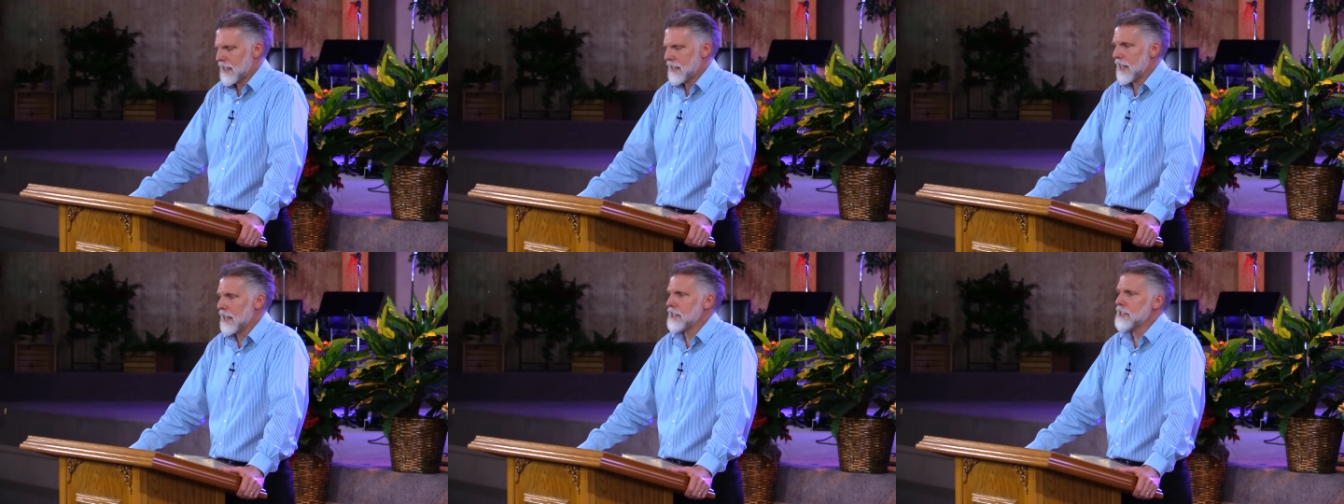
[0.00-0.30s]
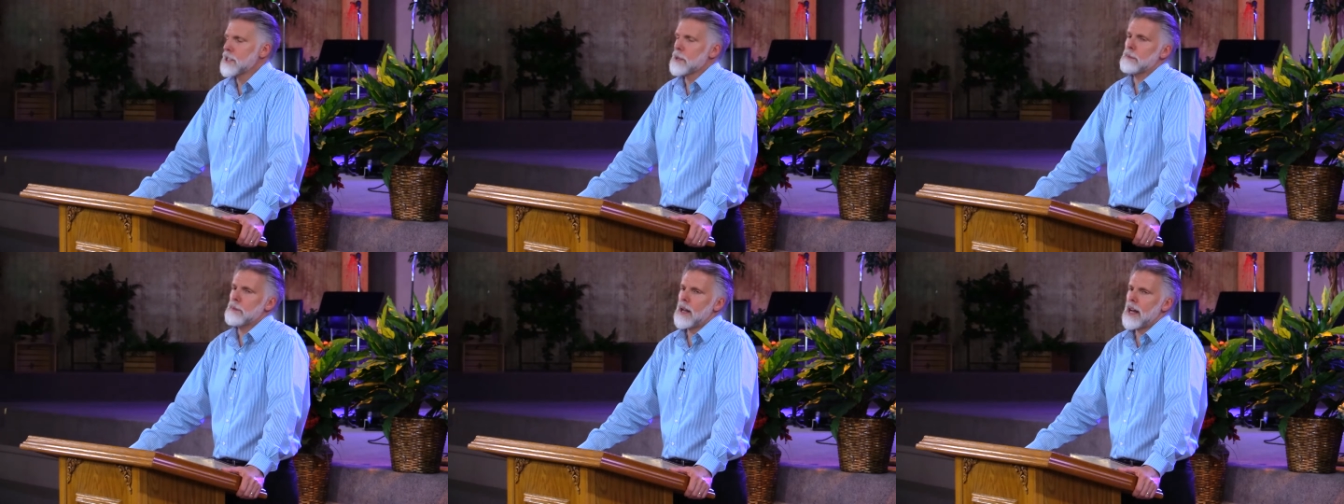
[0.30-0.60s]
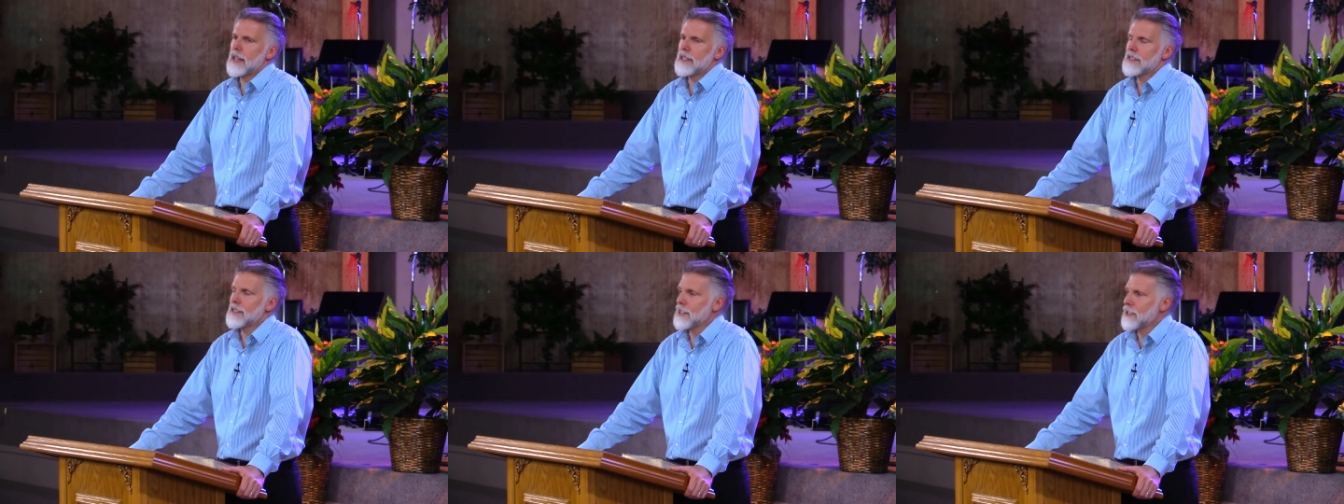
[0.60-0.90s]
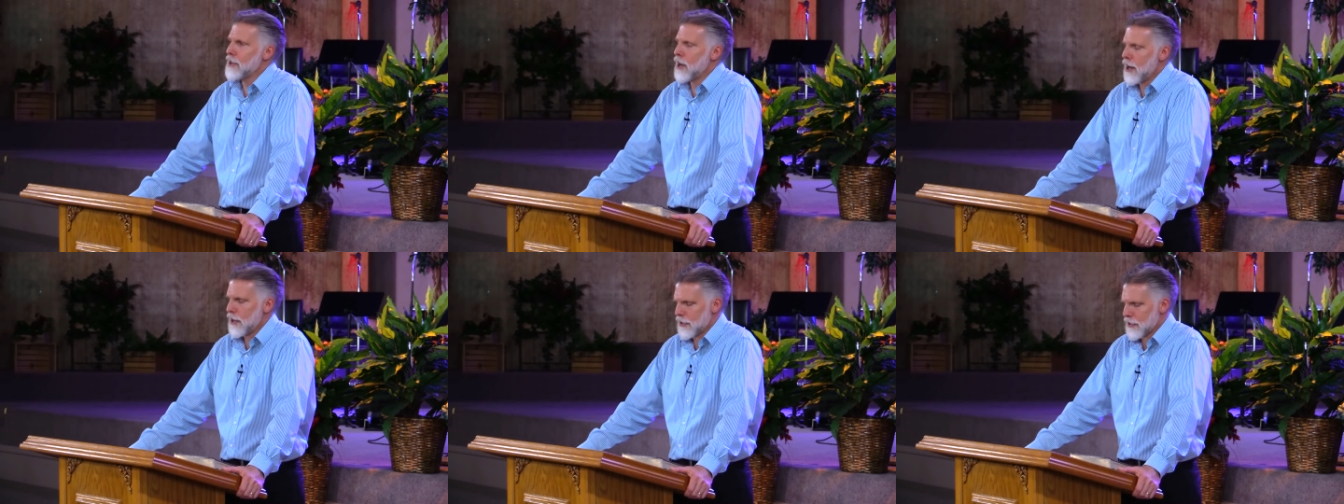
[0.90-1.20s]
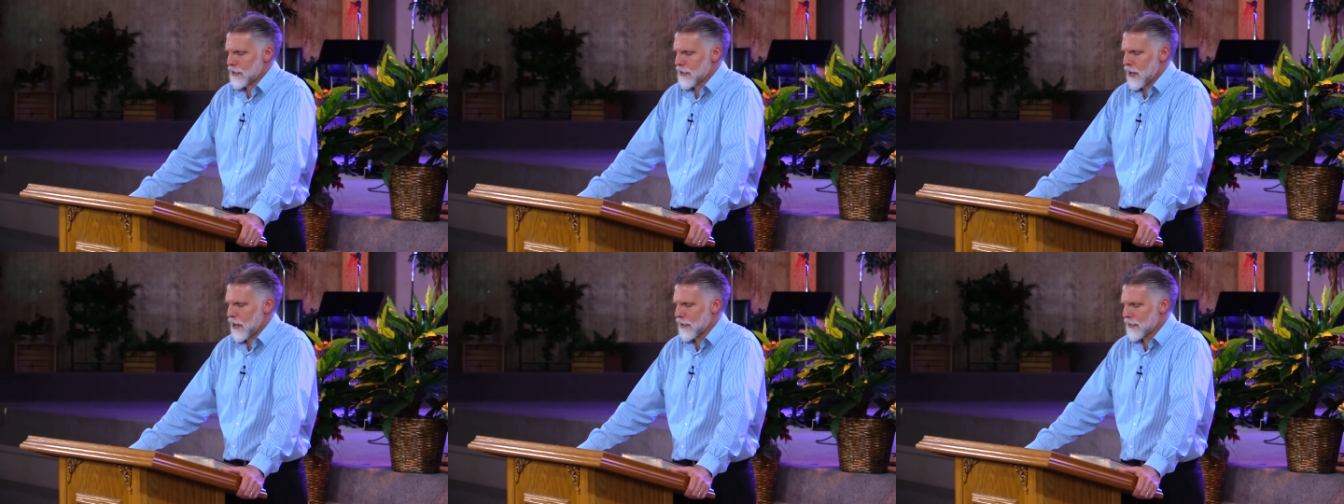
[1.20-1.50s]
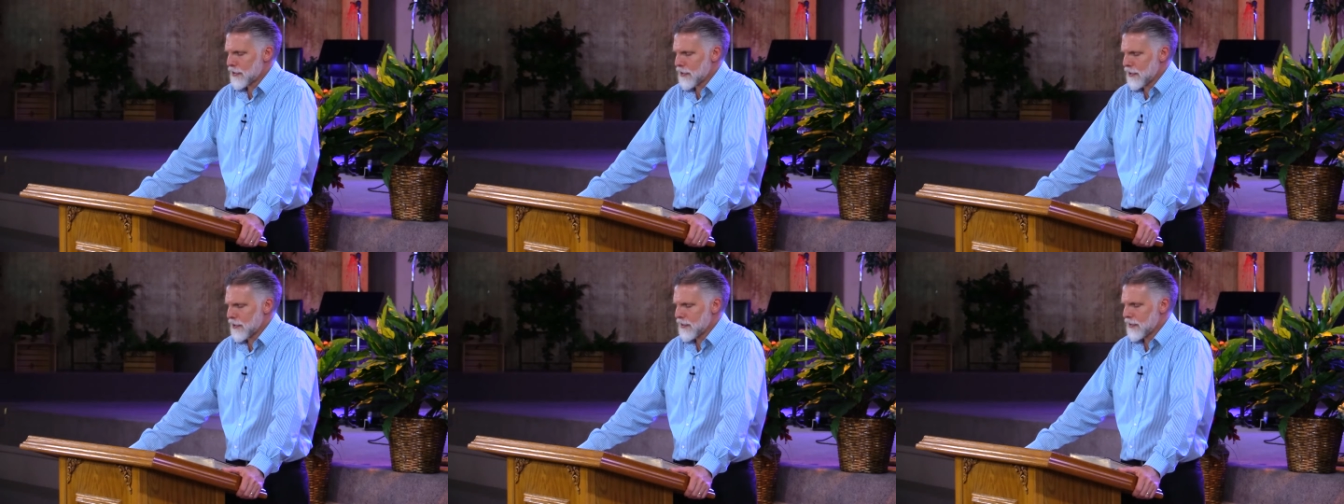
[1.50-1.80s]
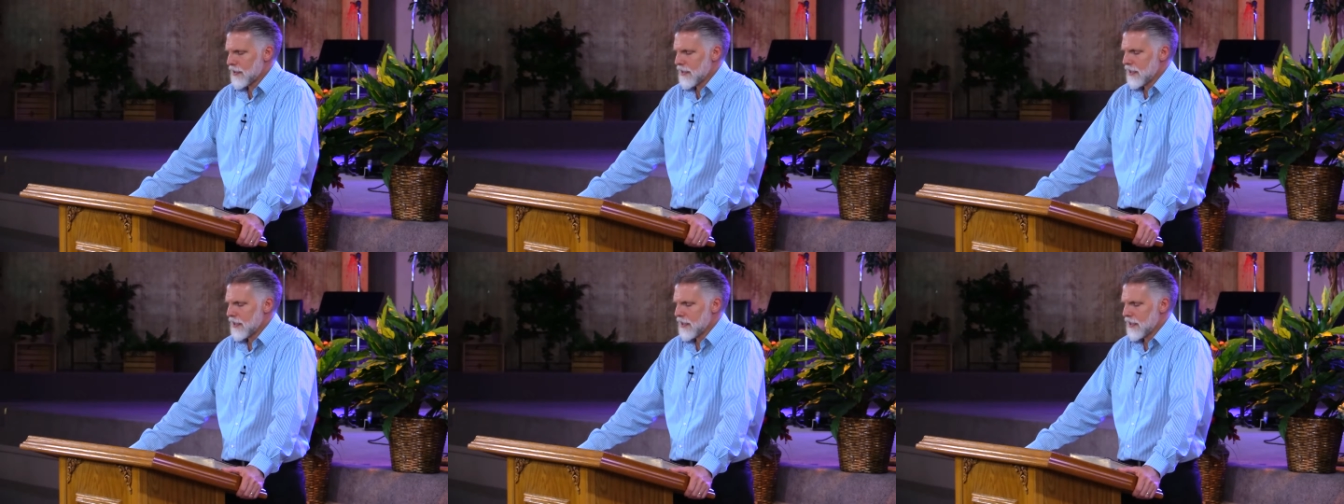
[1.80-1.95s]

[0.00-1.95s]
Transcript: Now, this applies to daughters also.